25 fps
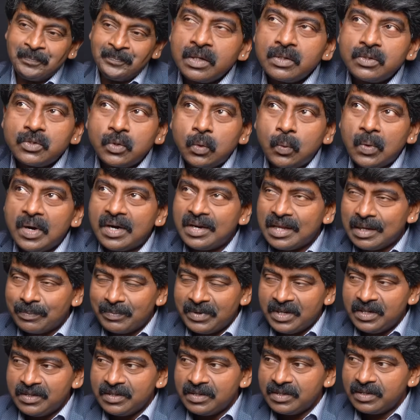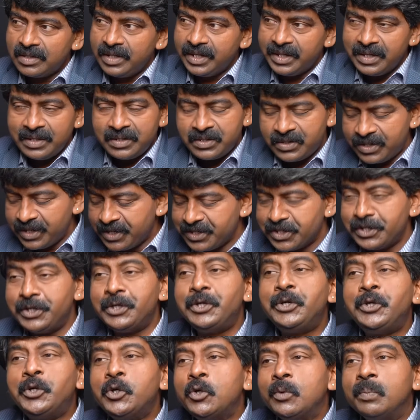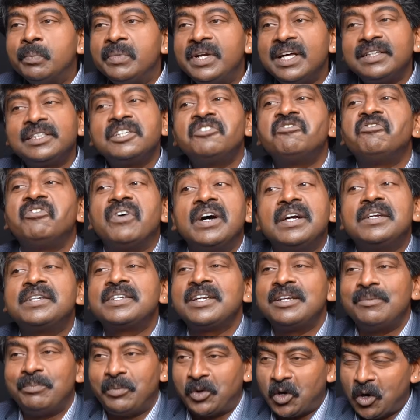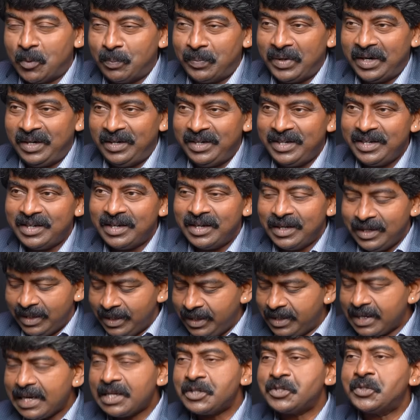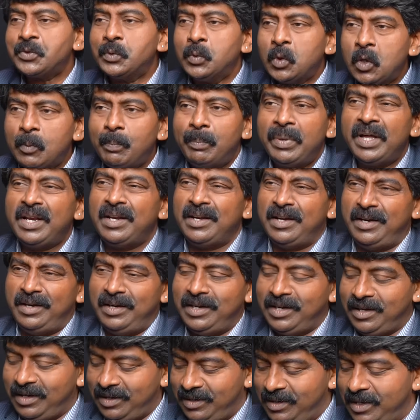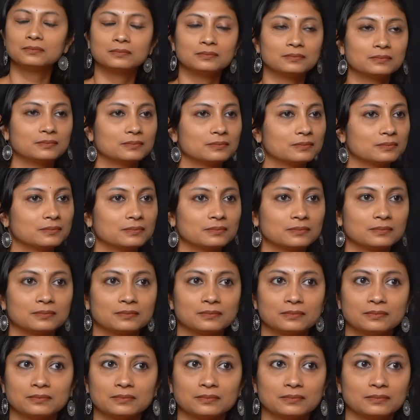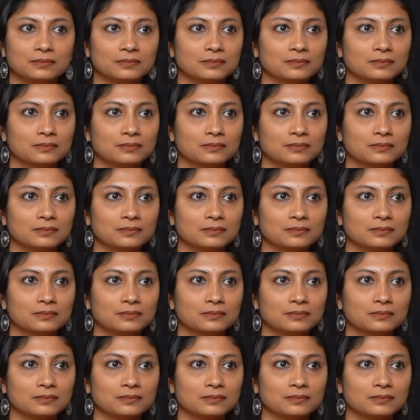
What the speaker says: So what happens is the eustachian tube doesn't function properly. It has to open and equalize the pressure.